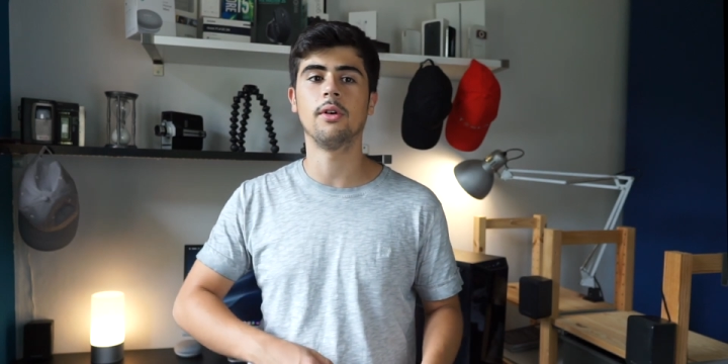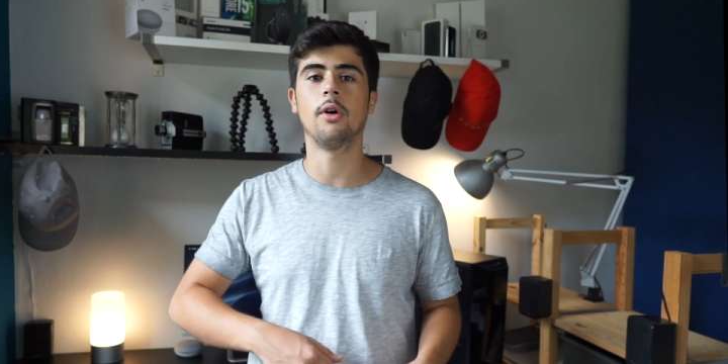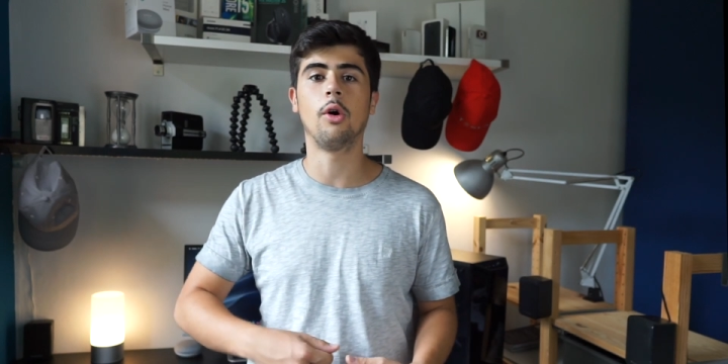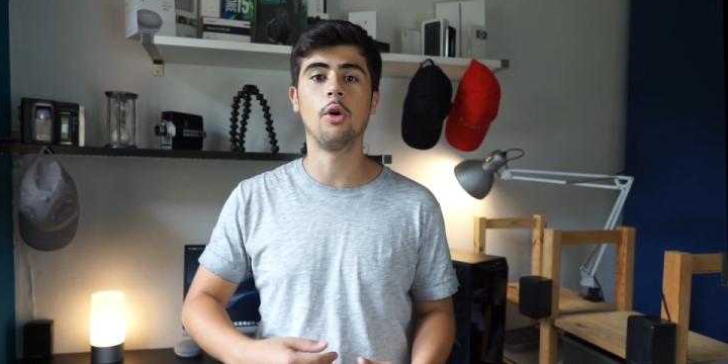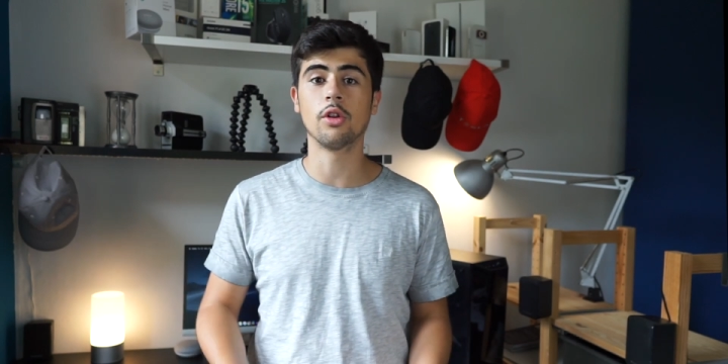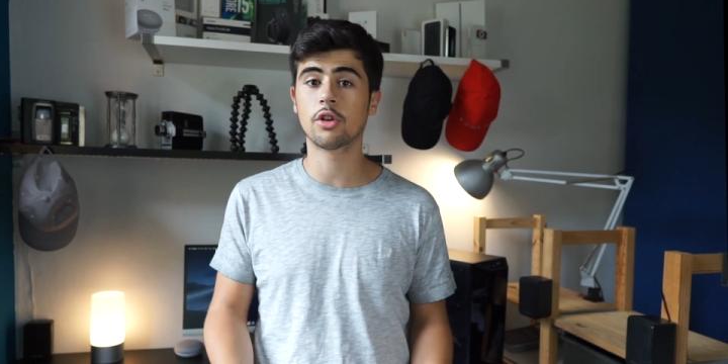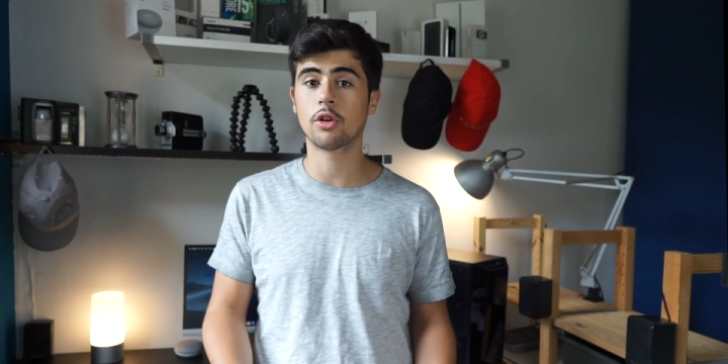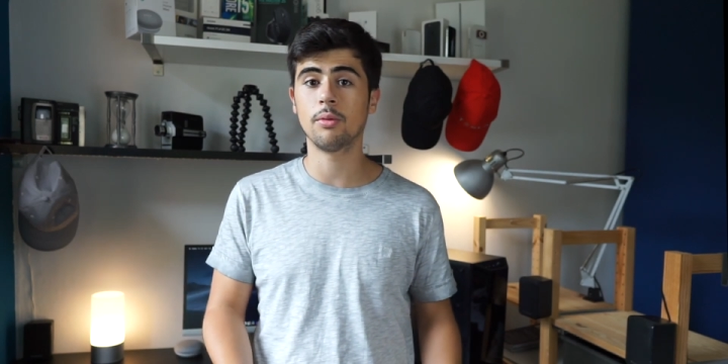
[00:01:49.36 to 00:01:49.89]

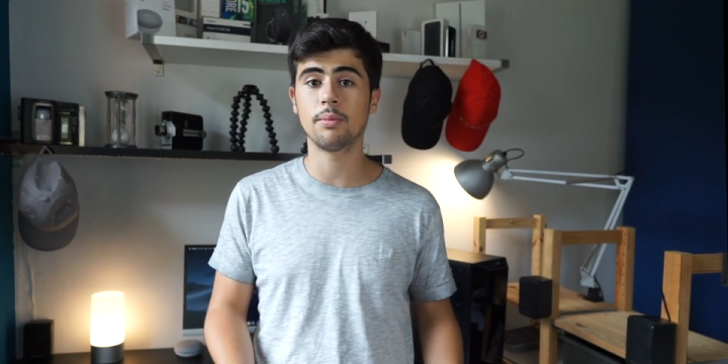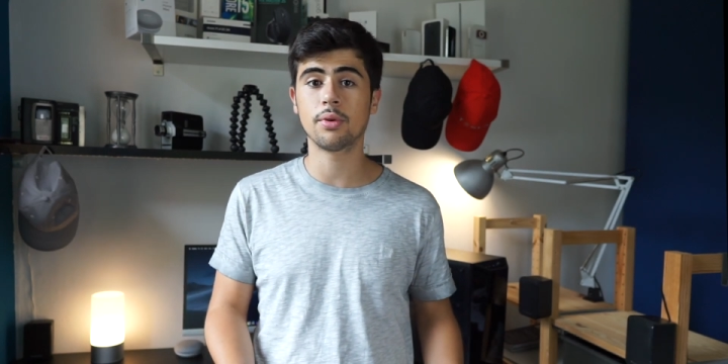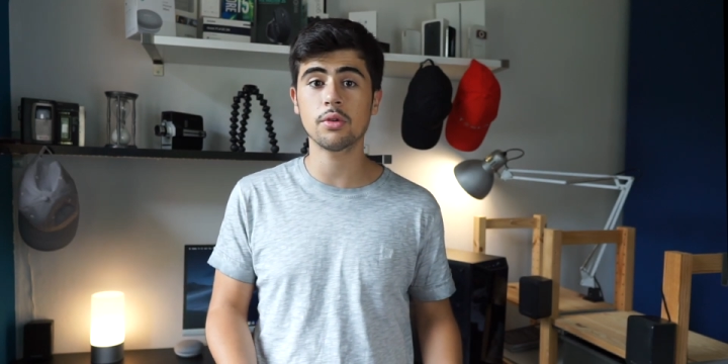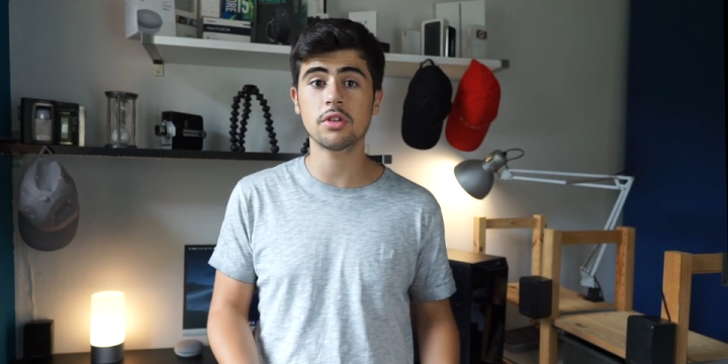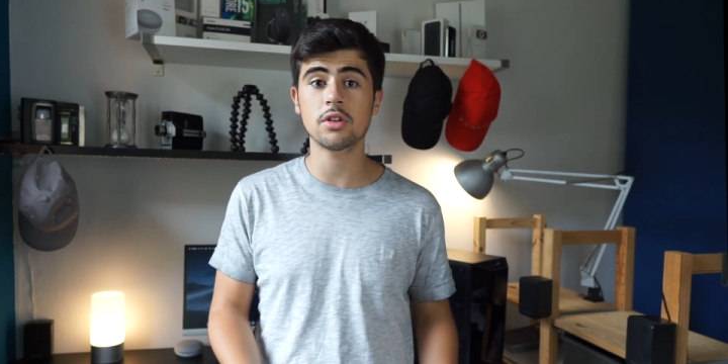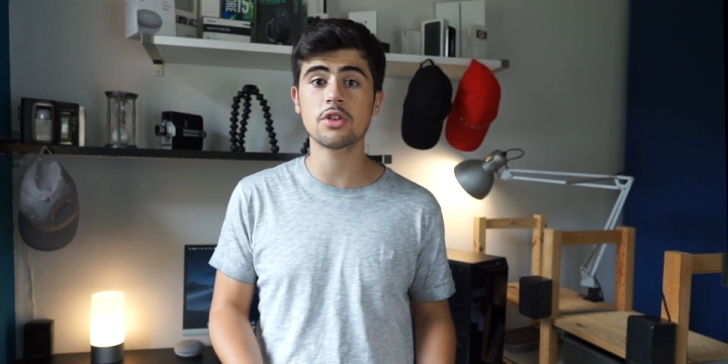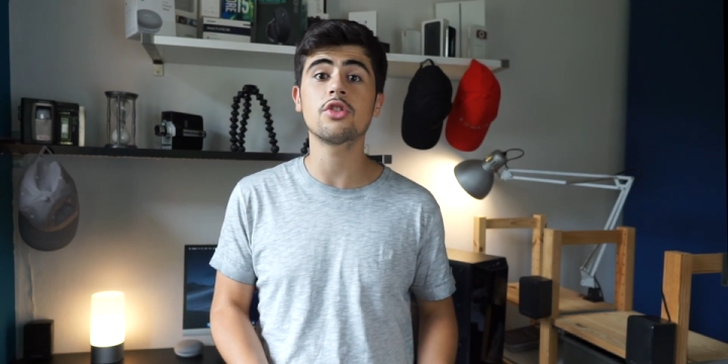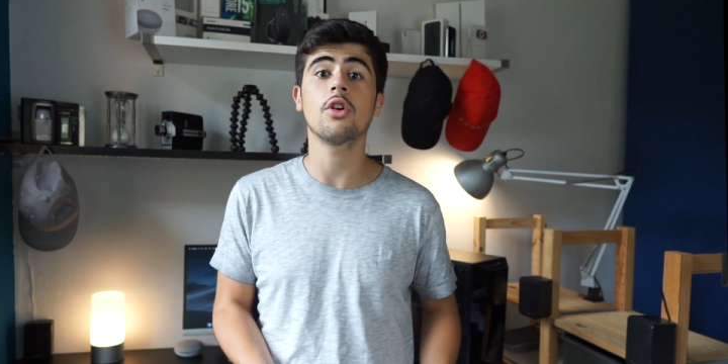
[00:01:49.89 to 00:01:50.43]
old
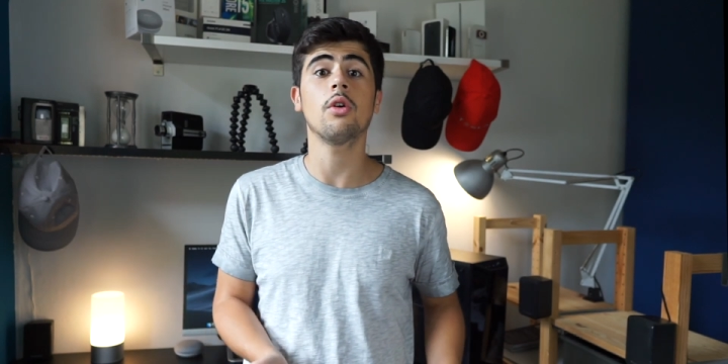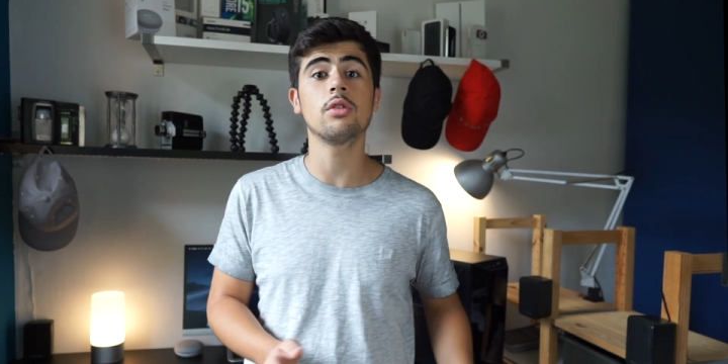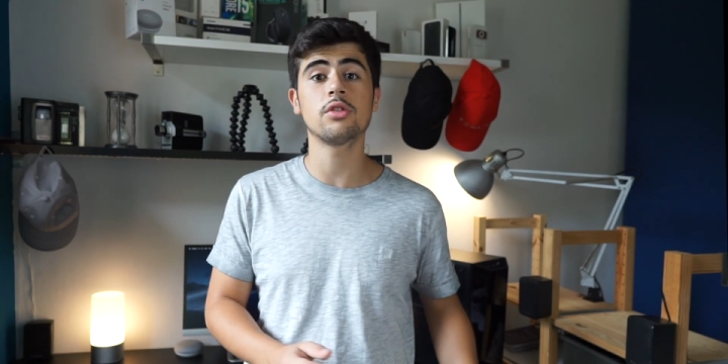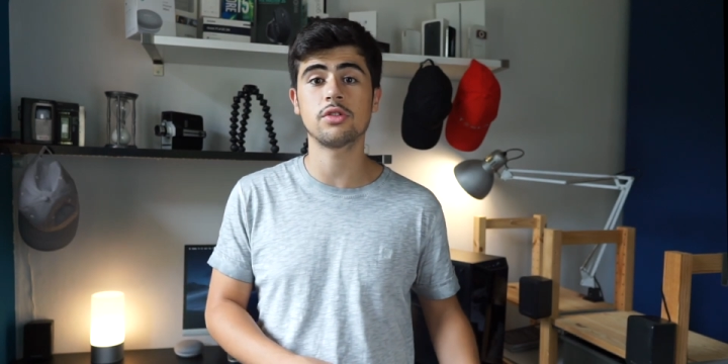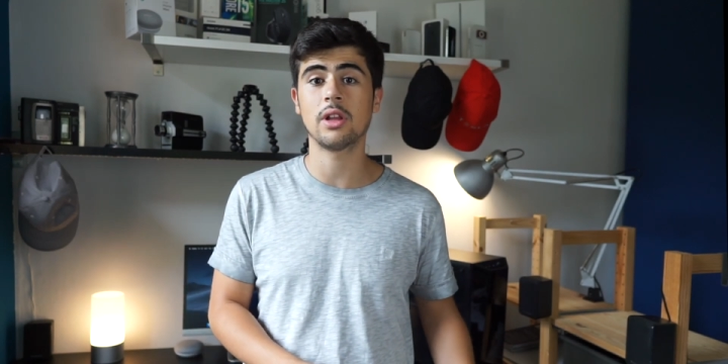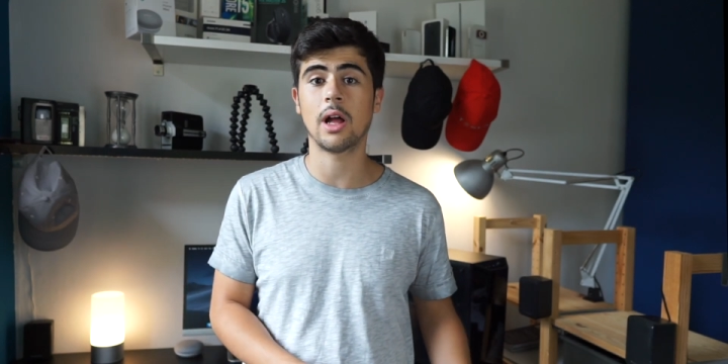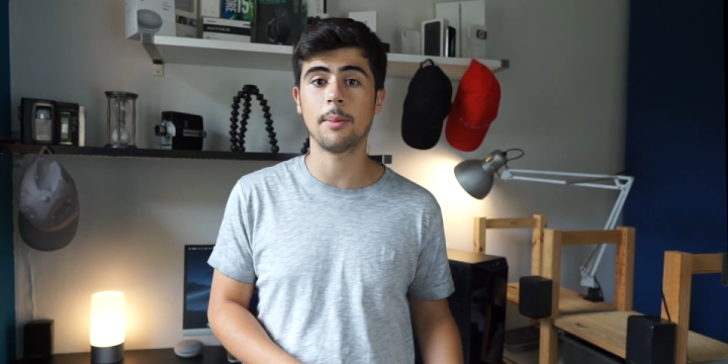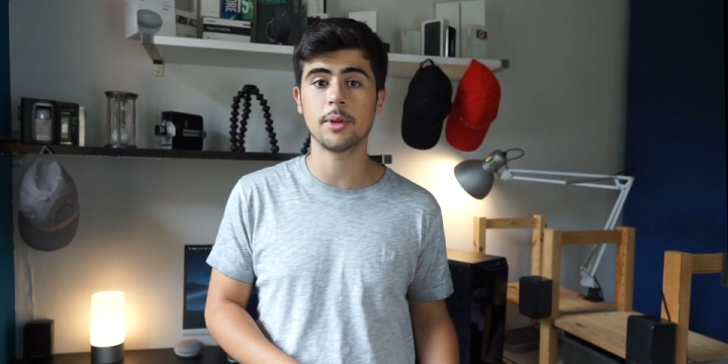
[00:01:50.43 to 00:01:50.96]
computers,
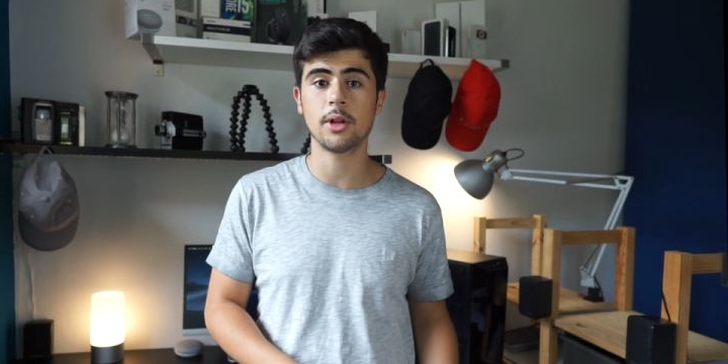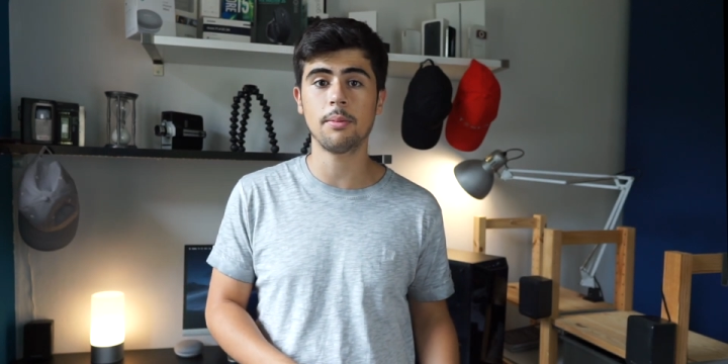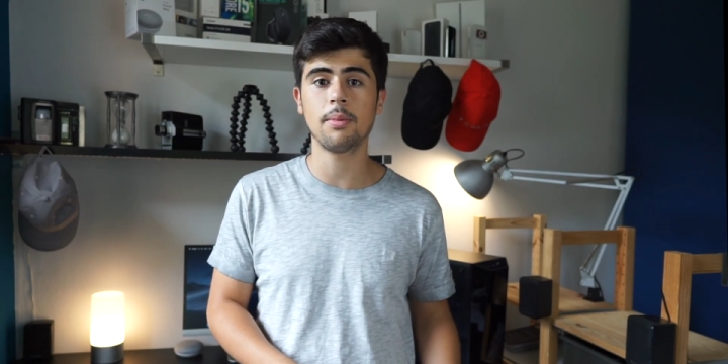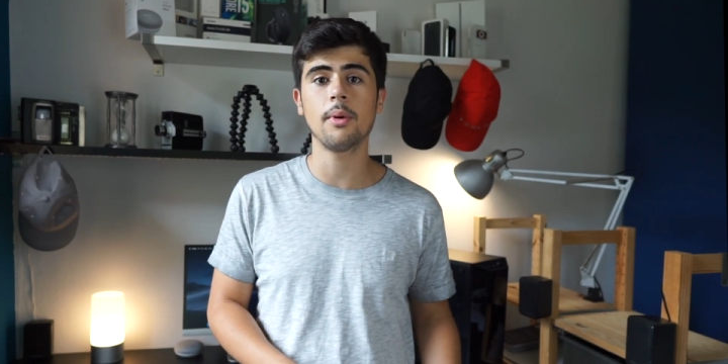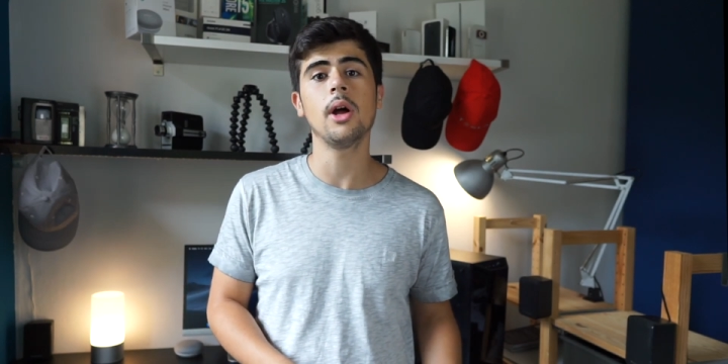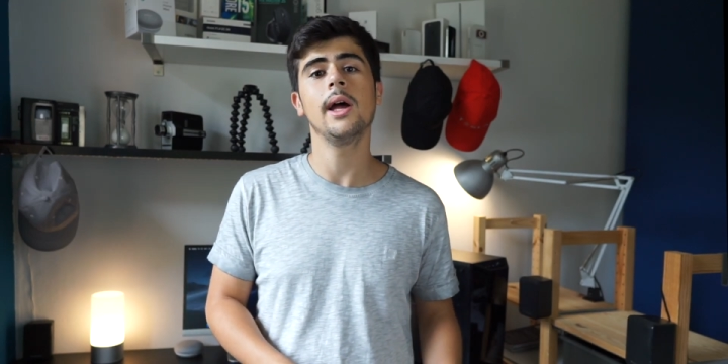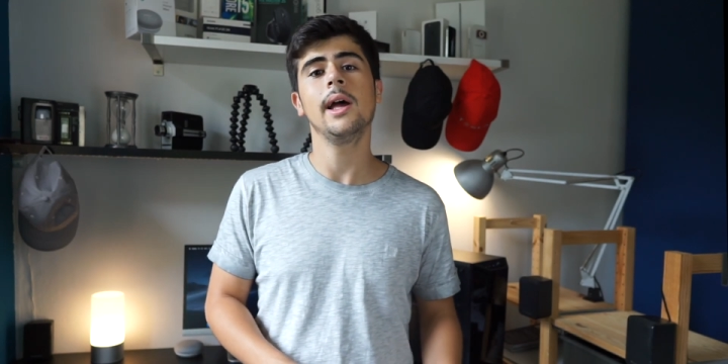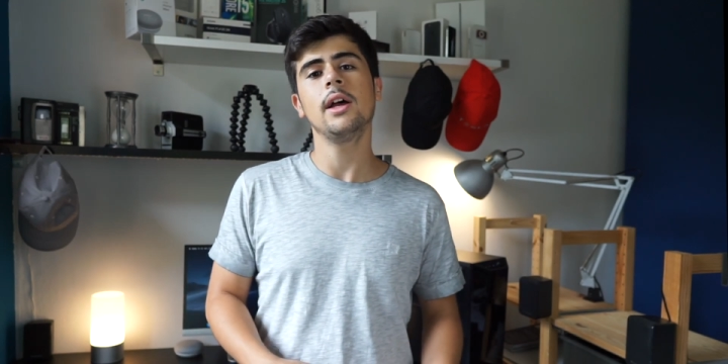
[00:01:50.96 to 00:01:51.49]
also
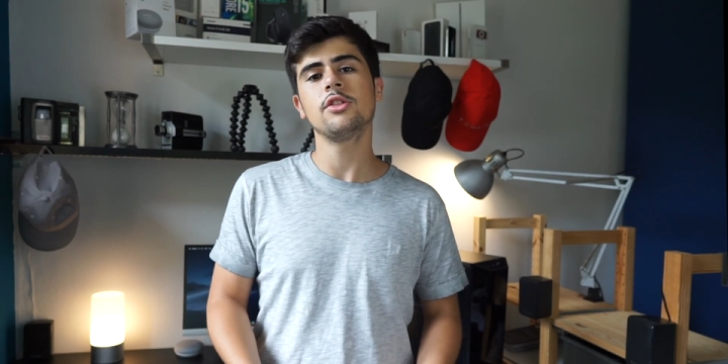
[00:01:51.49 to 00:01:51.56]
laptop,